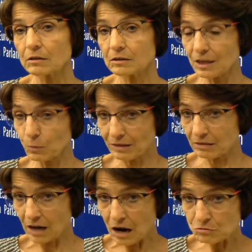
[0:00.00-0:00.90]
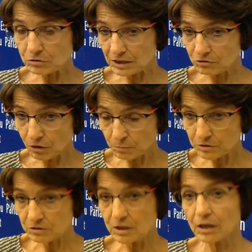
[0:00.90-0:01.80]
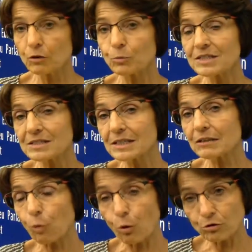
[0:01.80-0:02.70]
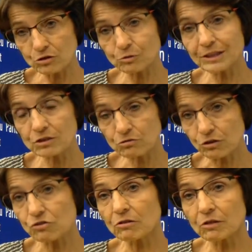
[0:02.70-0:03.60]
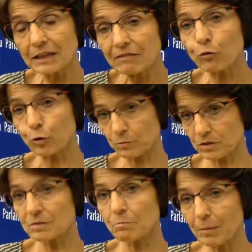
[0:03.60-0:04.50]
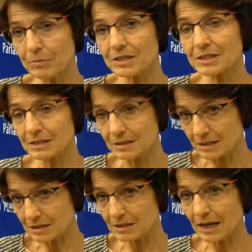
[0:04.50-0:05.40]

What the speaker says: They went down, they dropped. We see it also in the structural reforms member states did.